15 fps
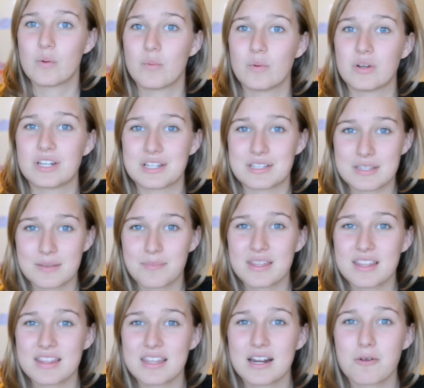which is
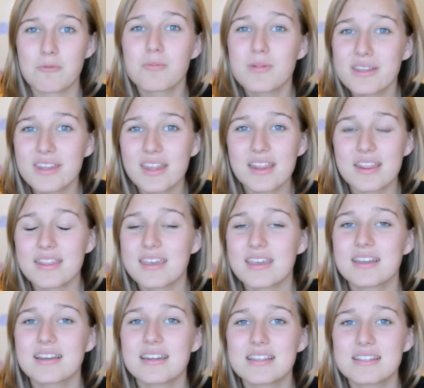something that I really
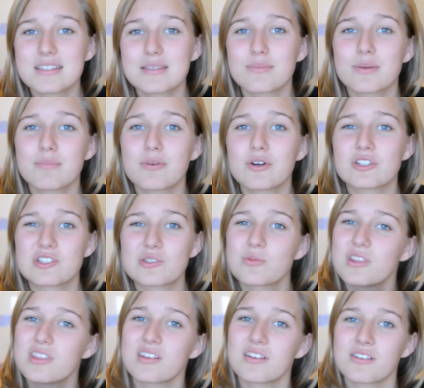think needs to be pushed
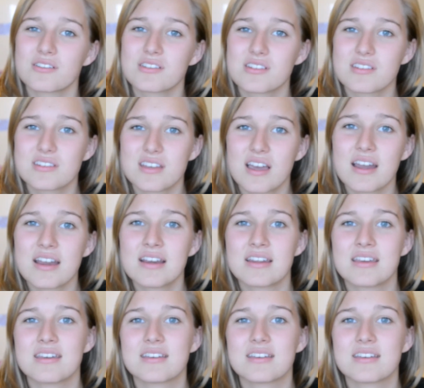within our society,